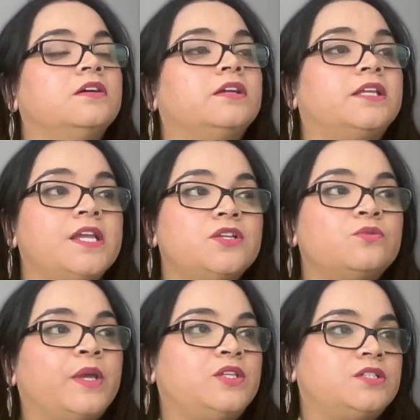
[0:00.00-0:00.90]
king to
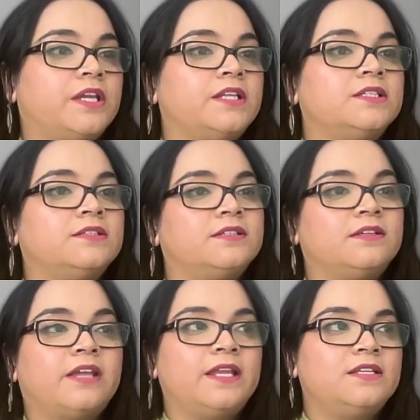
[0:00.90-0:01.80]
h8, and then
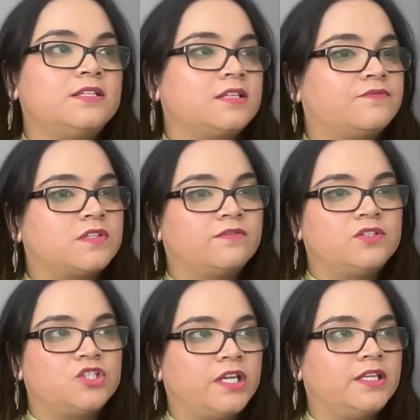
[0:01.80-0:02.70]
knight takes f7
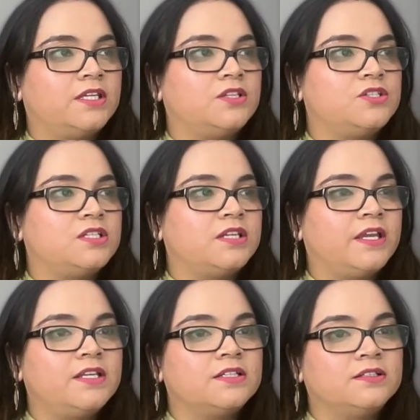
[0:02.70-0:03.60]
check, king g8,